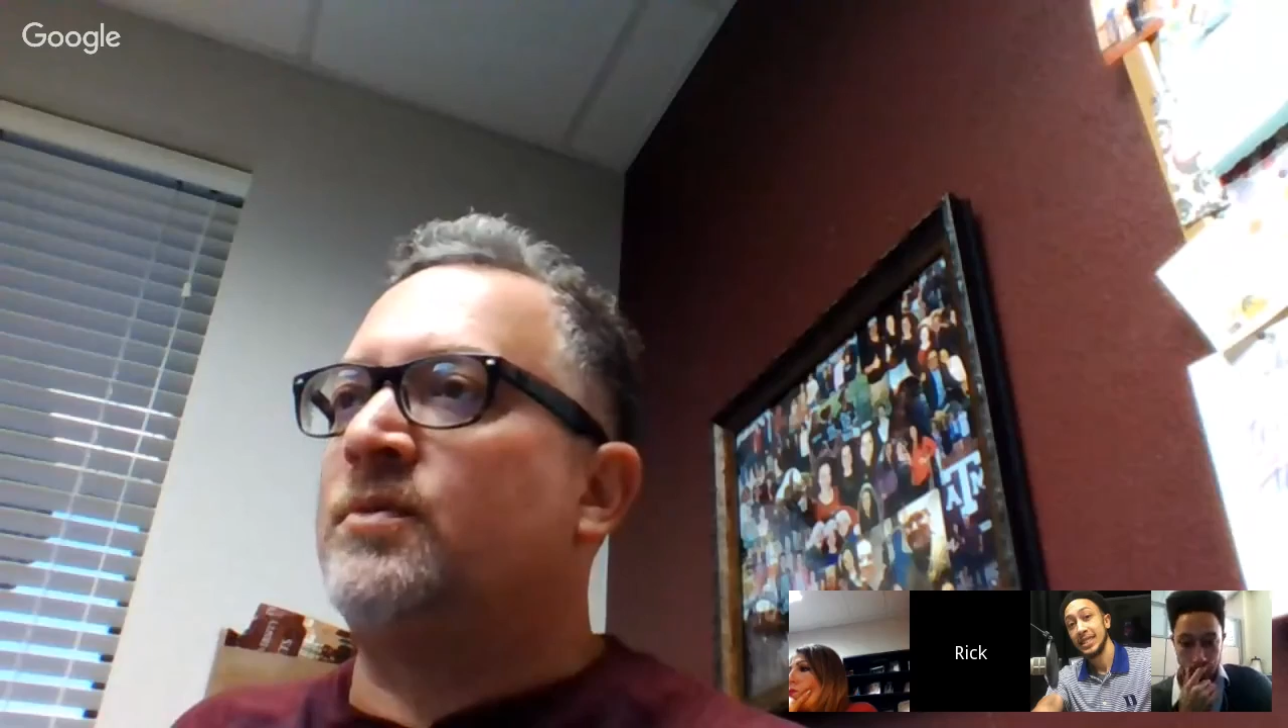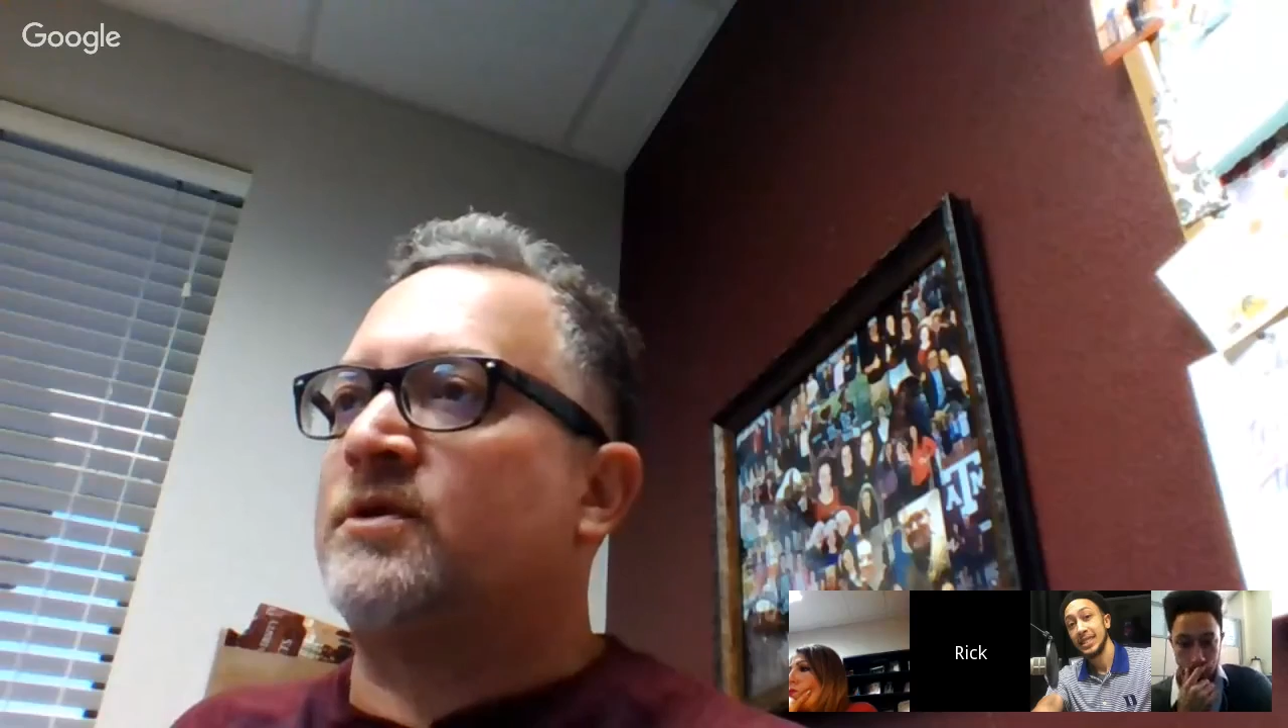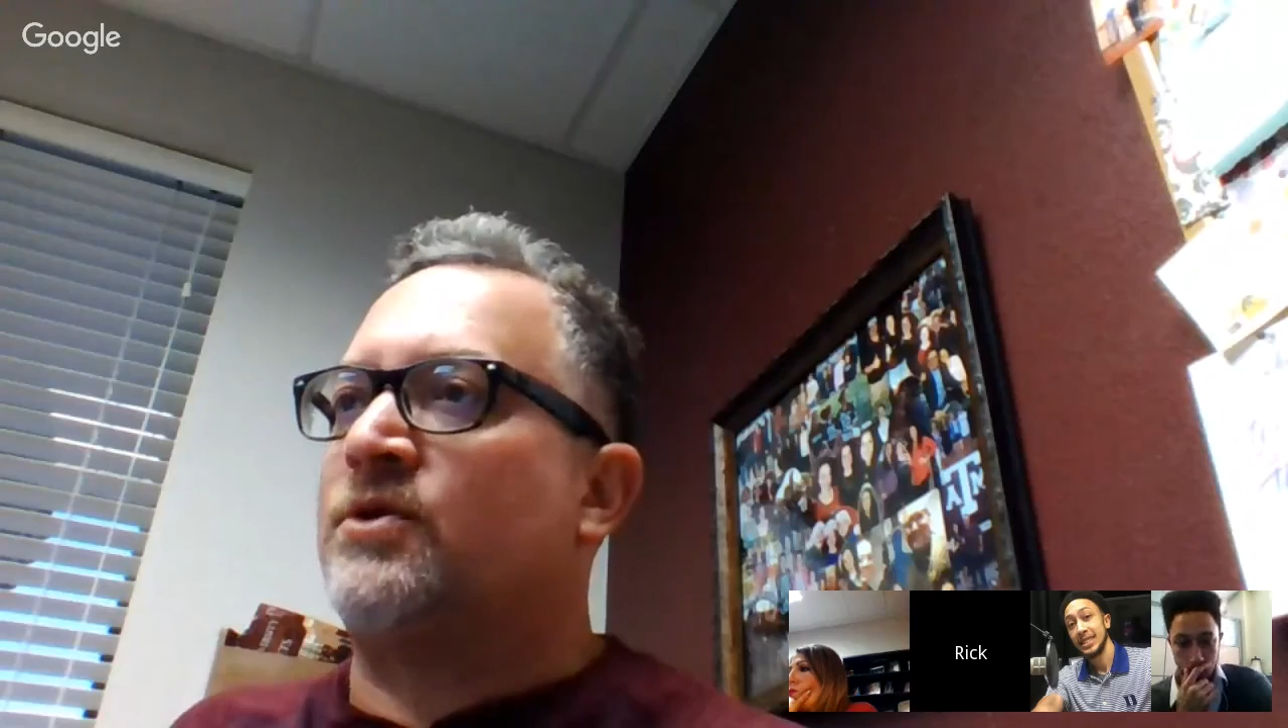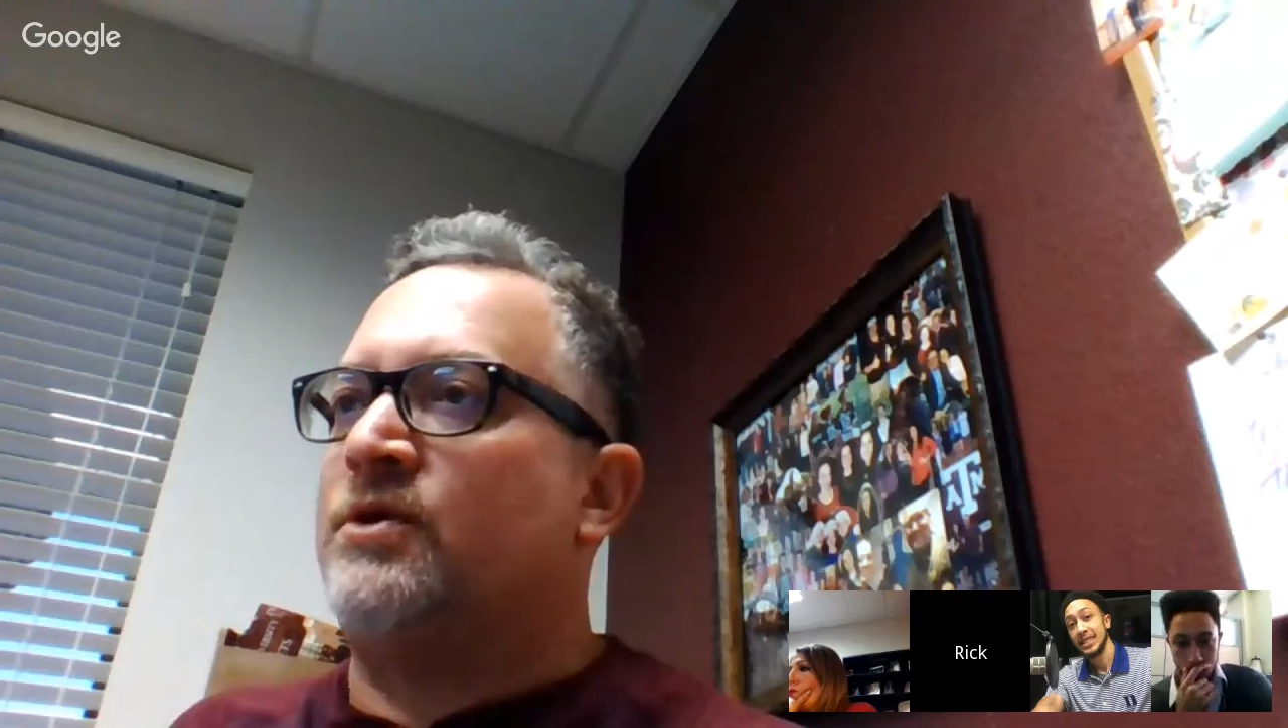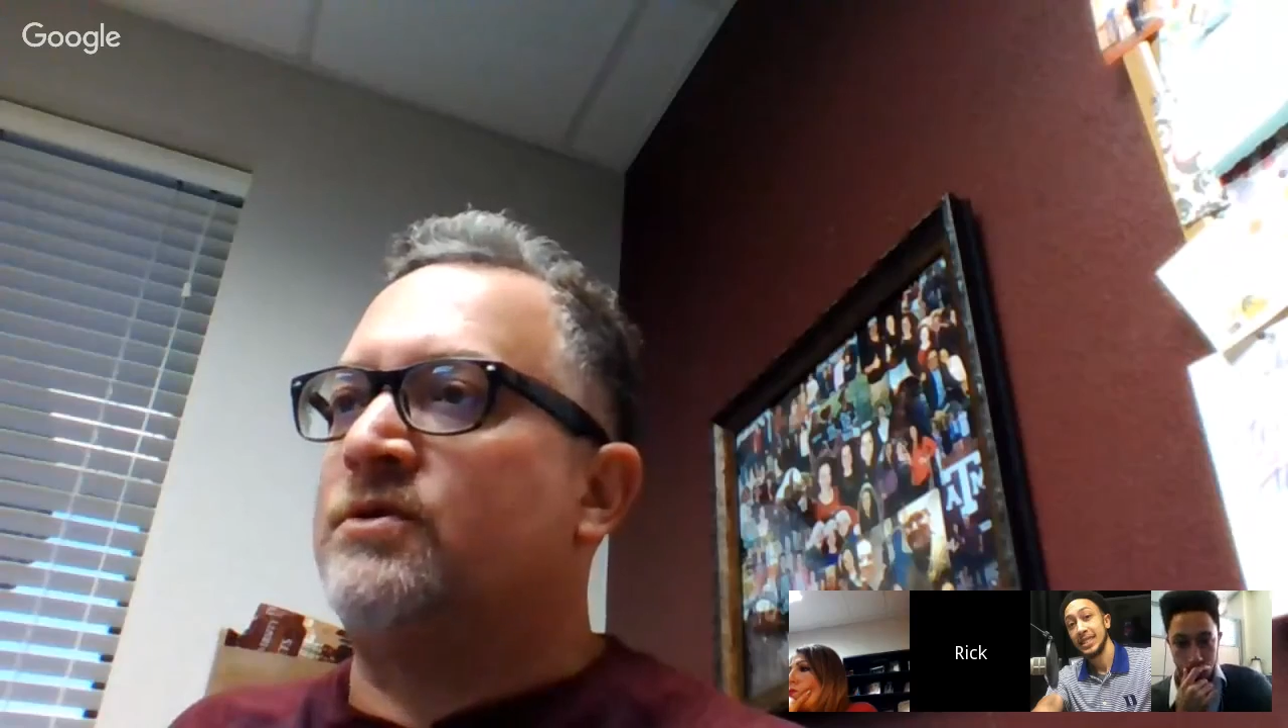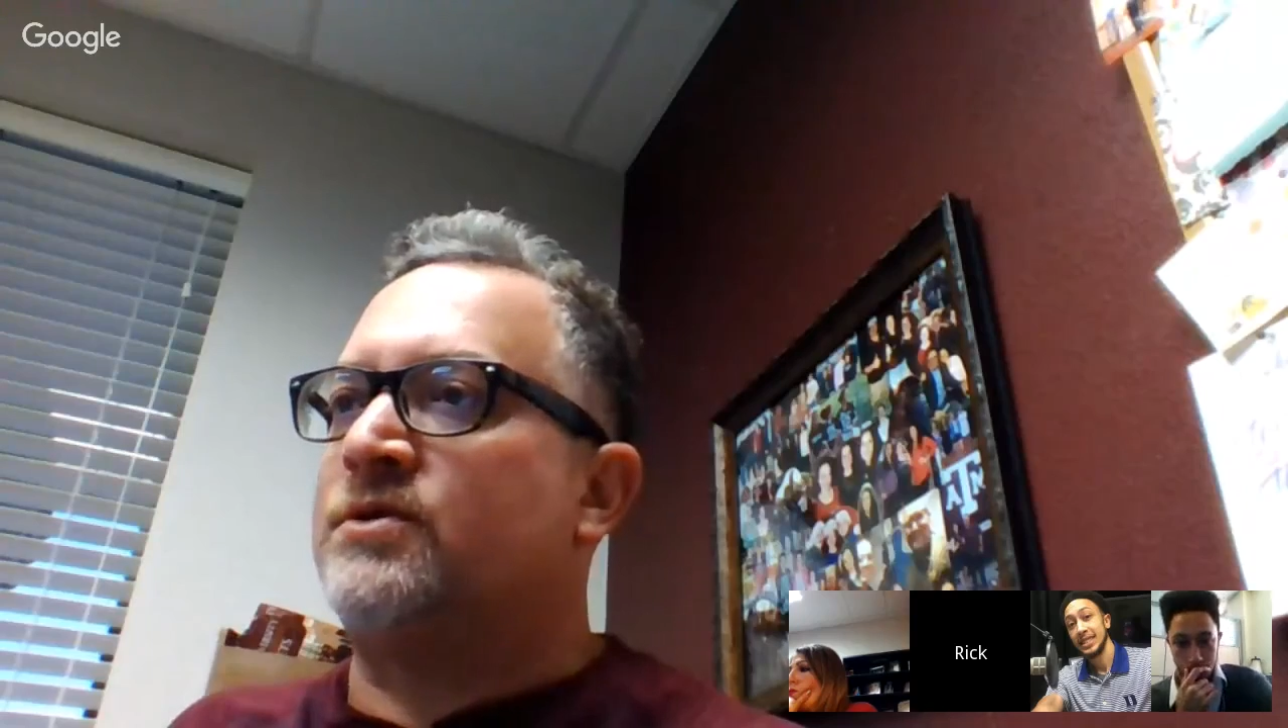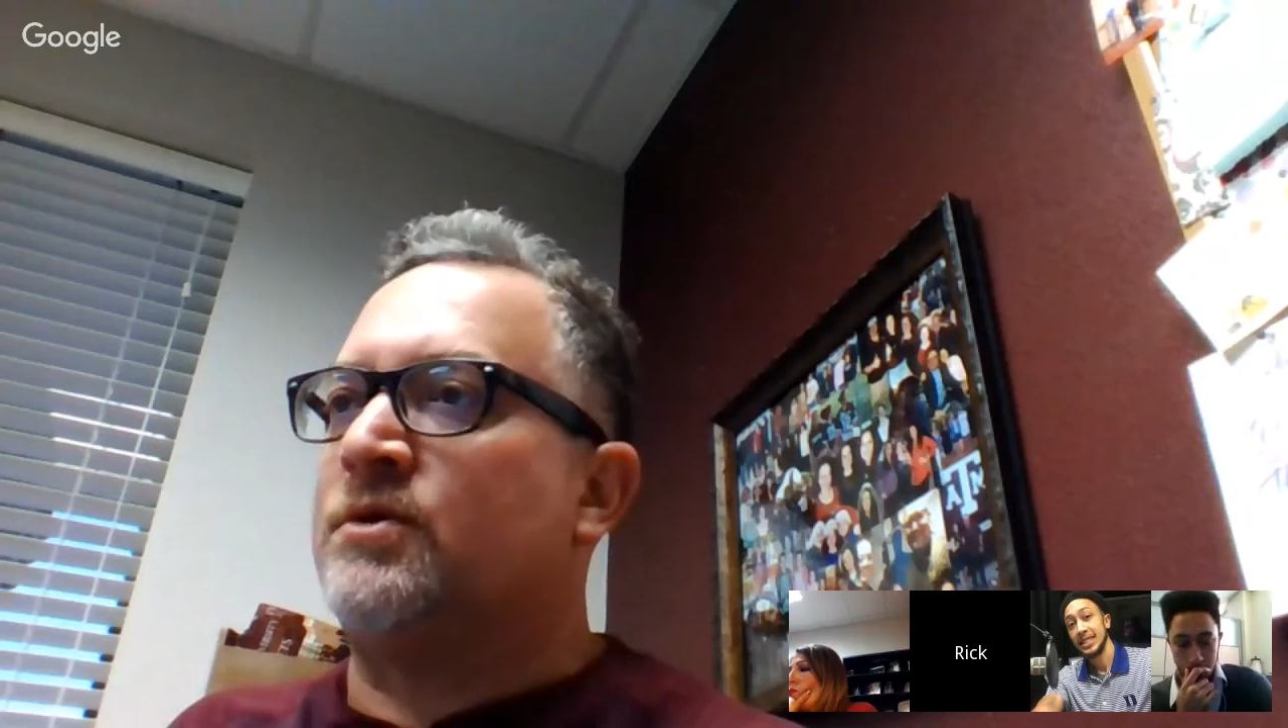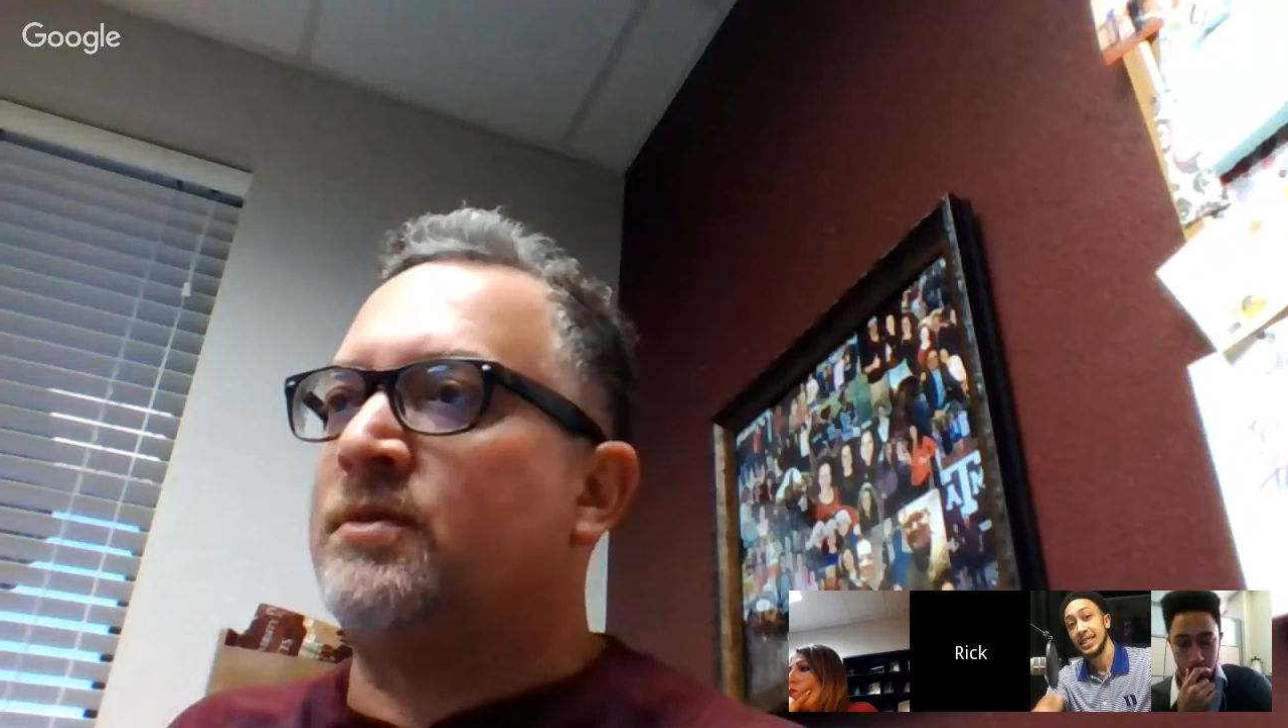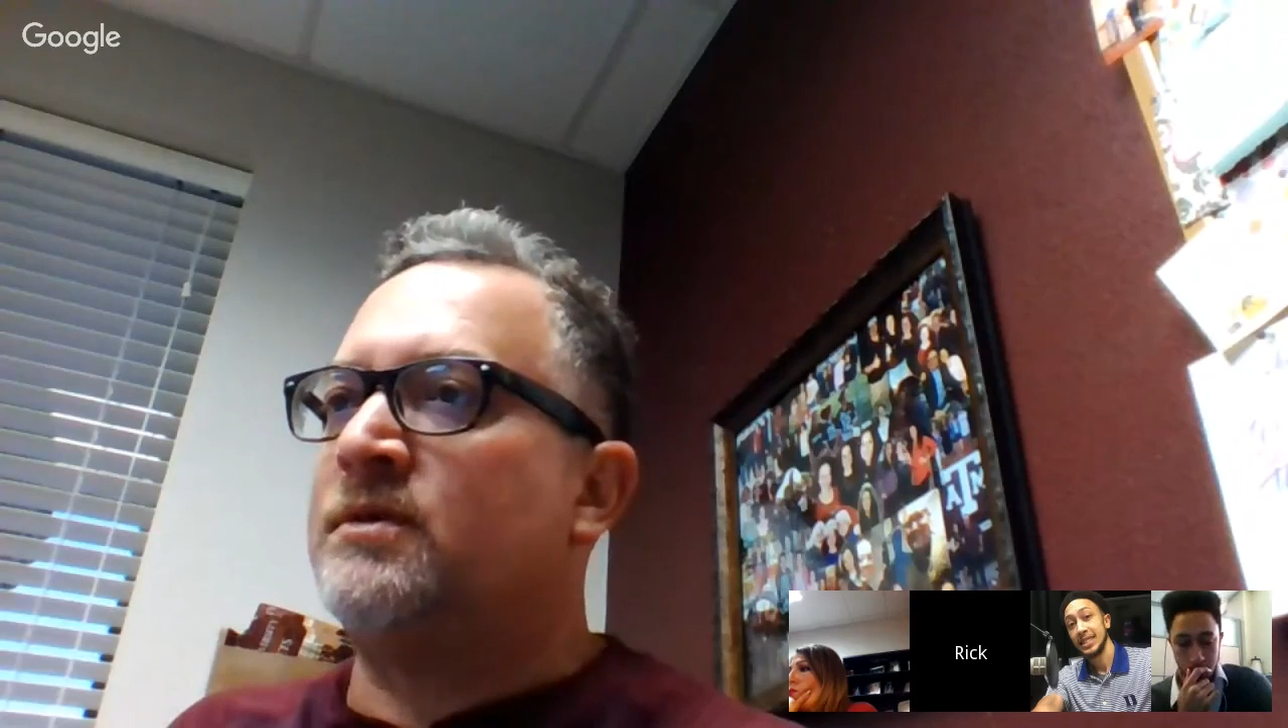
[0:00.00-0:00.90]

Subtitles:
or through YouTube.